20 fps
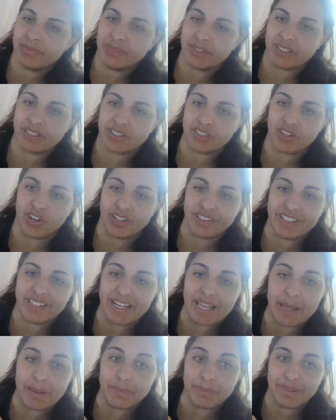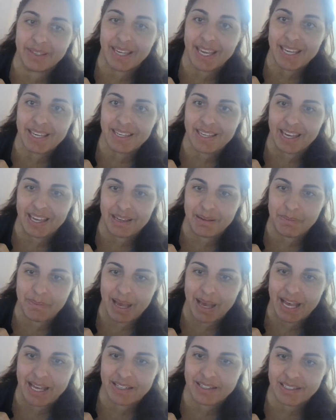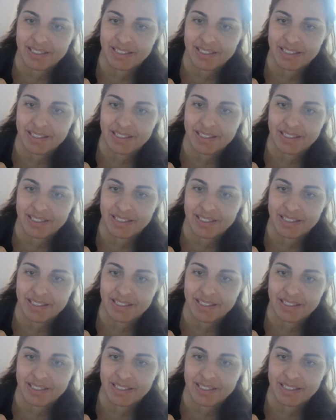It's called an MKK mat.